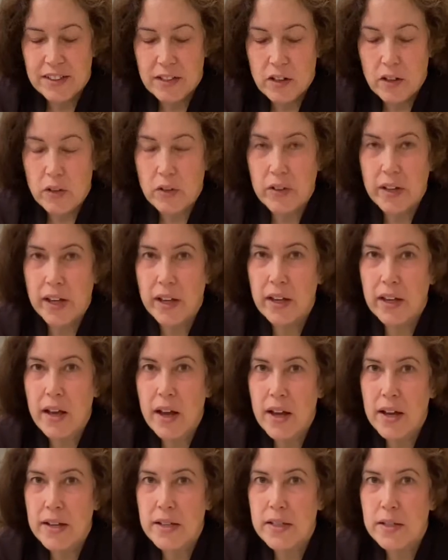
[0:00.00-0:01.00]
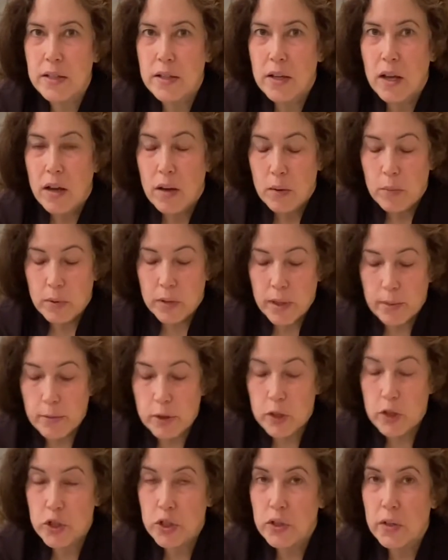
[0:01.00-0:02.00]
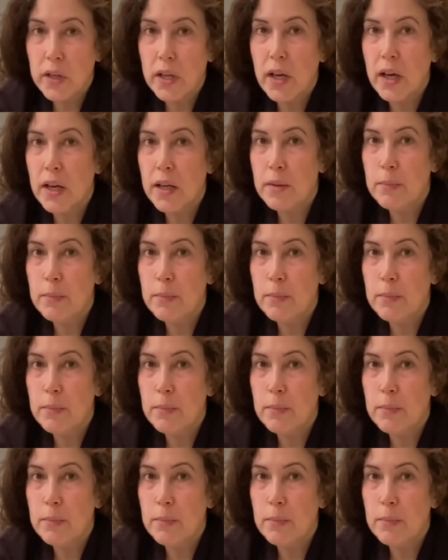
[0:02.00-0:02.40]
Okay guys, what I'm going to show you how